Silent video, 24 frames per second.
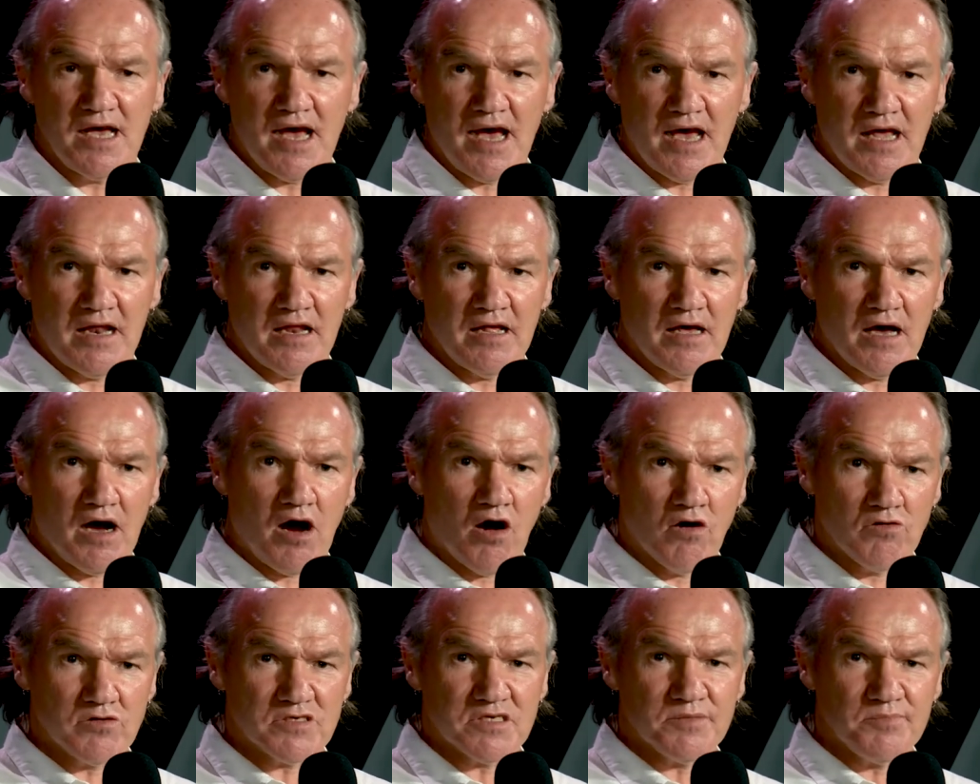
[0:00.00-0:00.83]
And
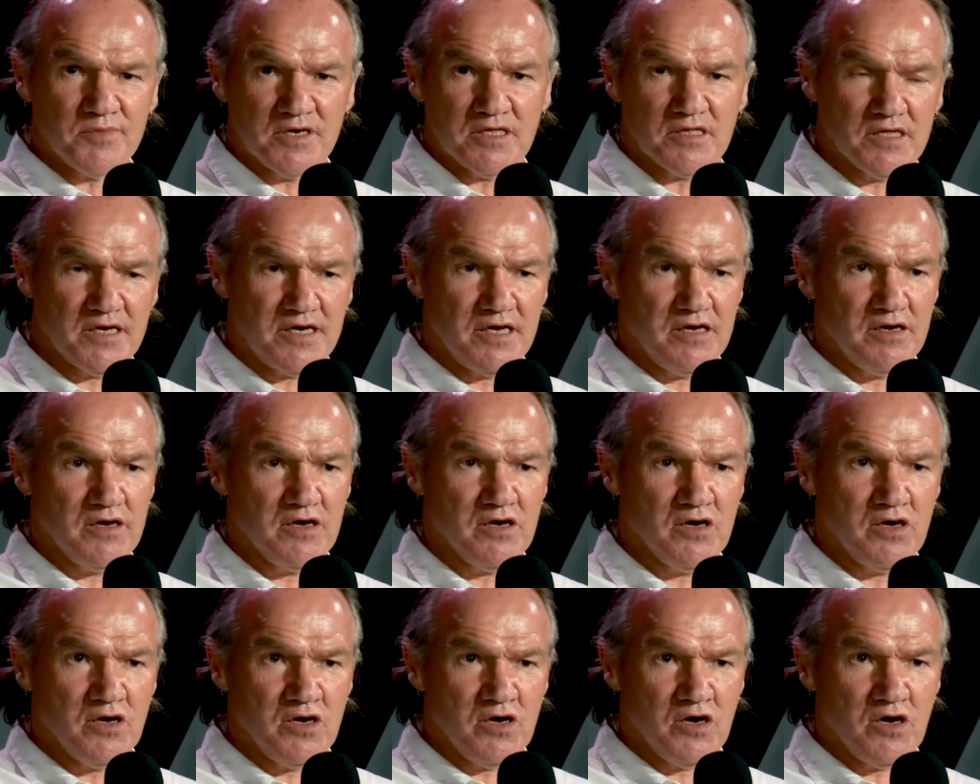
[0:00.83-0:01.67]
ultimately,
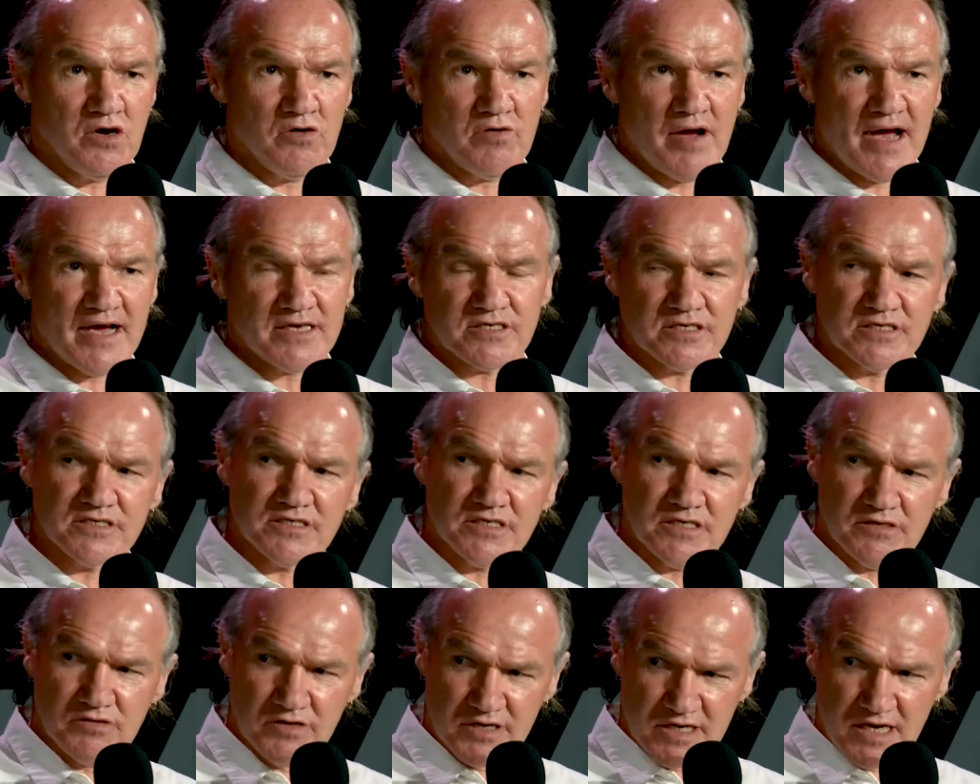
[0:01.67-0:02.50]
her
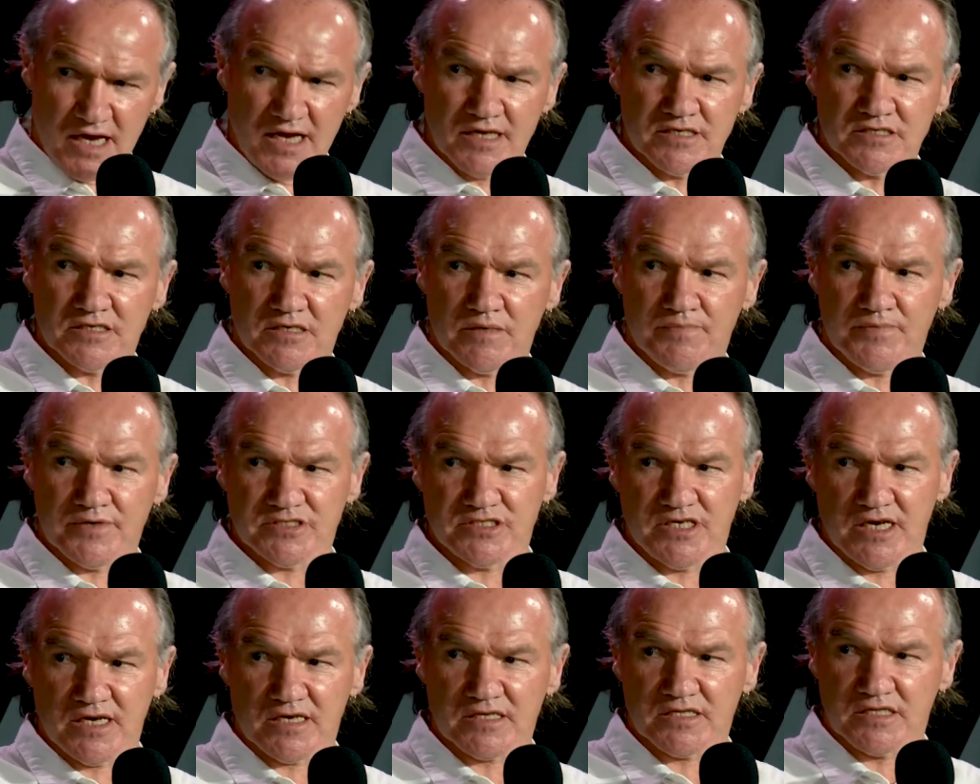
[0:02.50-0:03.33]
actions are, again, to
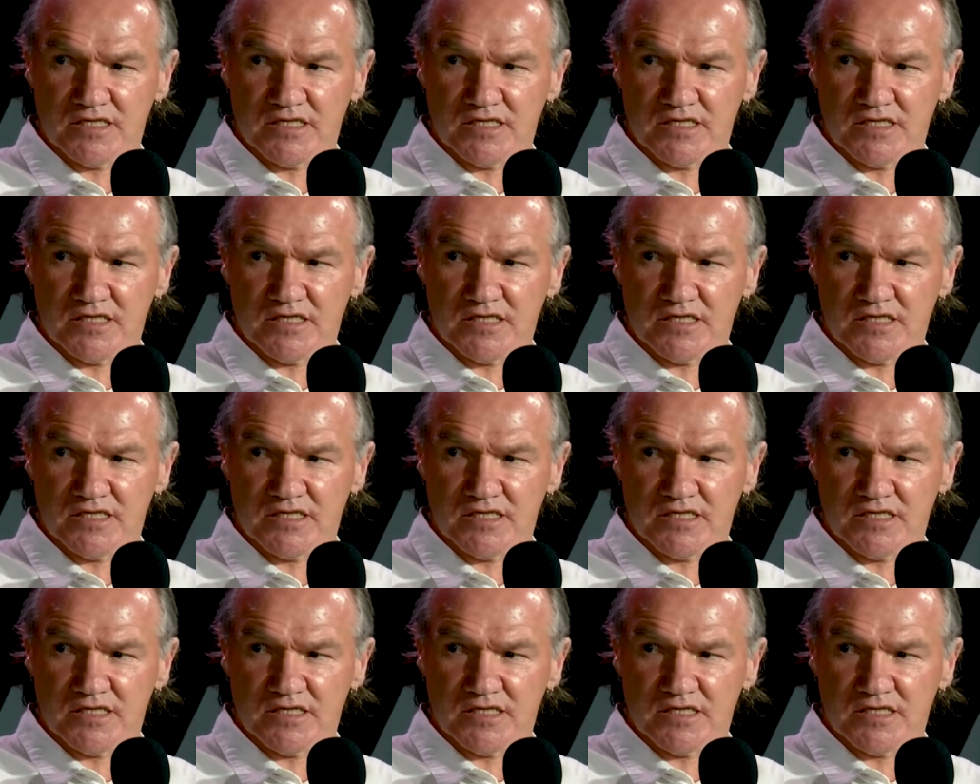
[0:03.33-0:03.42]
protect the